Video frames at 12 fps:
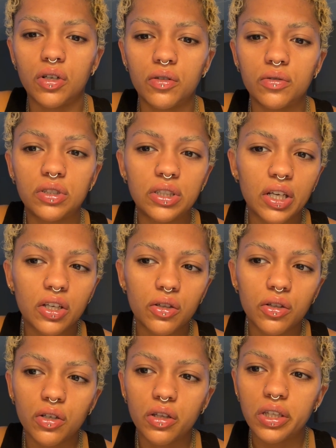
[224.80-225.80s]

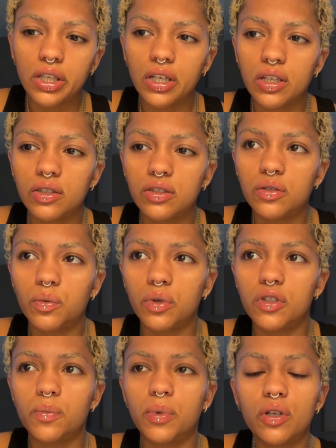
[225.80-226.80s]
secular things, with
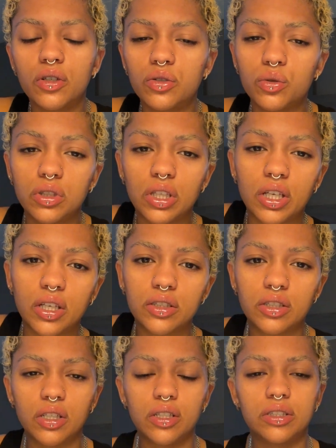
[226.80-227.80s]
spiritual
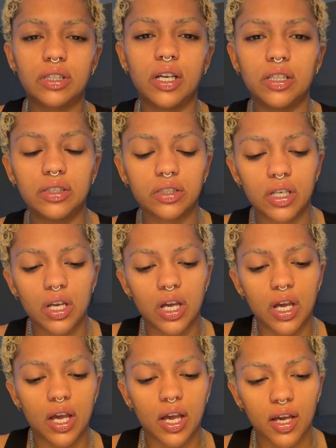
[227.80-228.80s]
things, in a sense,
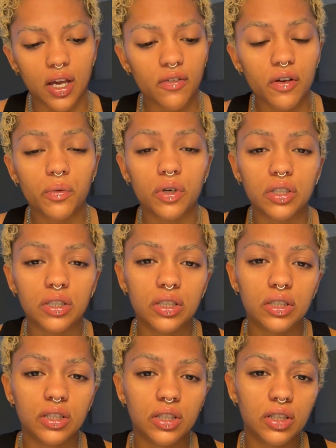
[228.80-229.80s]
everyone
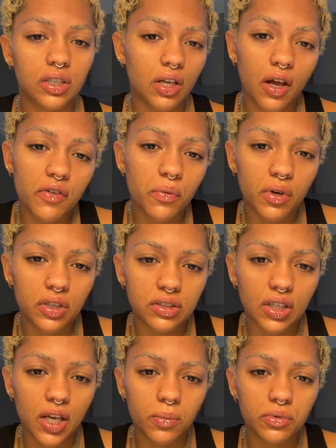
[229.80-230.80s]
is
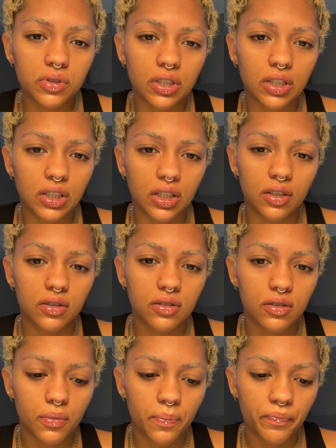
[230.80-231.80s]
able to
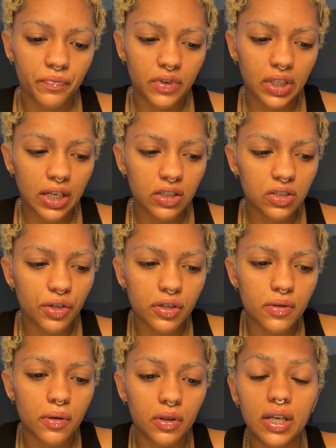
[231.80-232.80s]
eat. That's
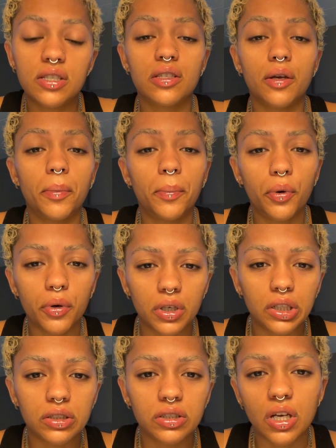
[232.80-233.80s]
the
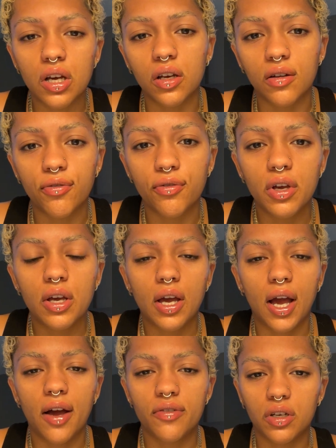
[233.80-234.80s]
importance of
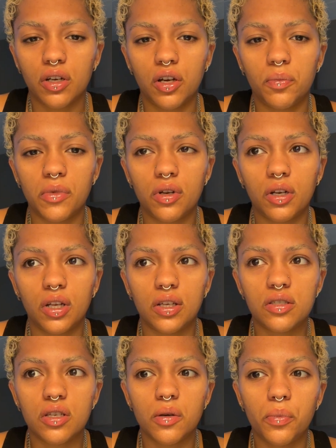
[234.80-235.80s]
having a community.
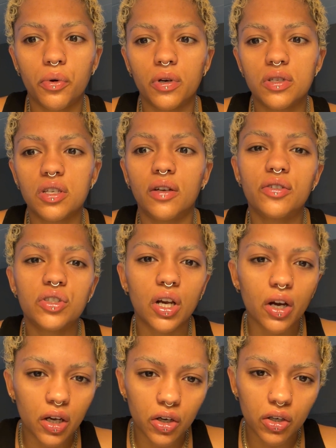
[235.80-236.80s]
It's the importance of
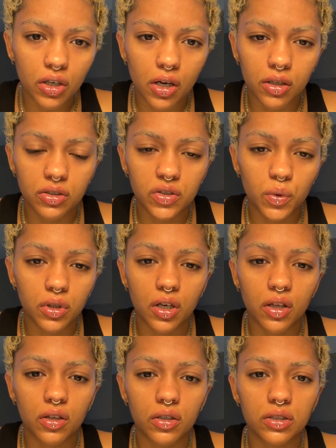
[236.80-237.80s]
sharing your knowledge with
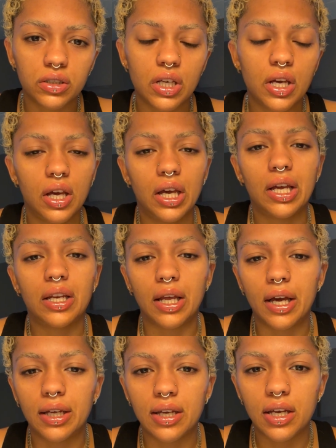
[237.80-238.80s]
others and
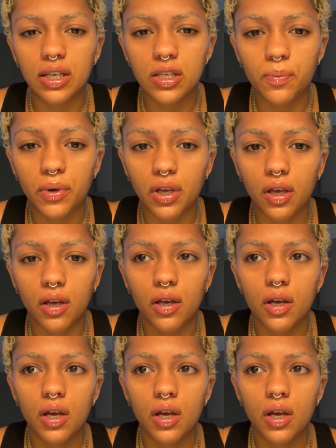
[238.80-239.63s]
not gatekeeping,